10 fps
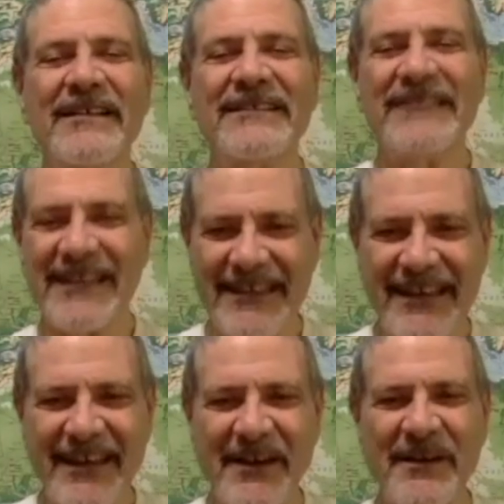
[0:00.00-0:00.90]
take
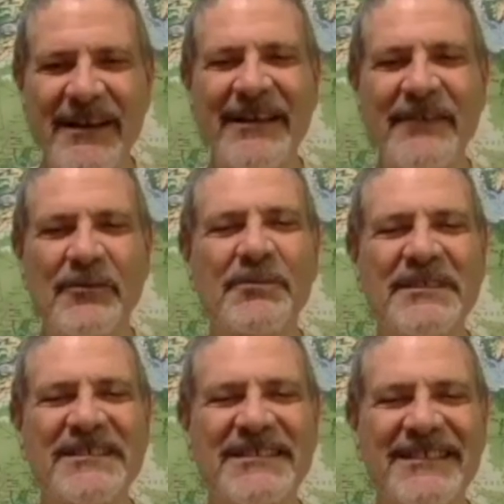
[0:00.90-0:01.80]
care, and we'll be
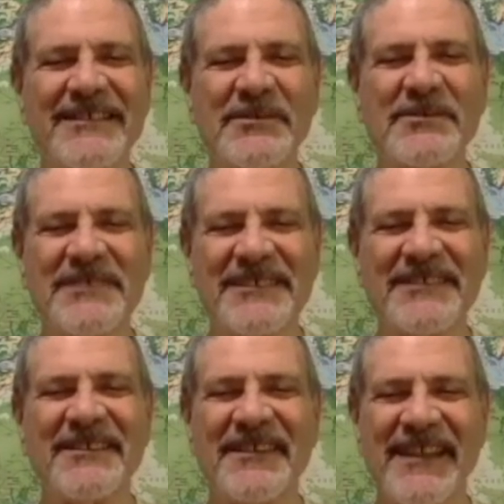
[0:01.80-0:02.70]
seeing you
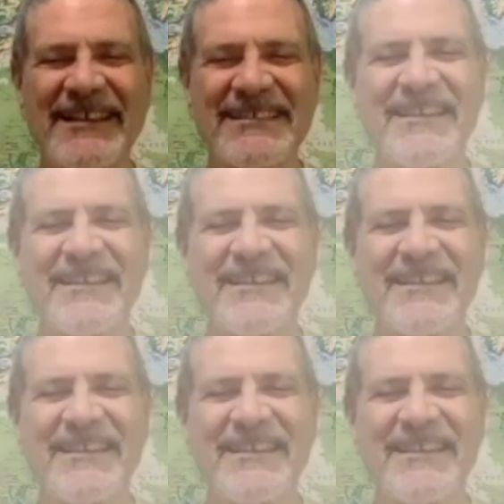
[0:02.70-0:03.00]
till next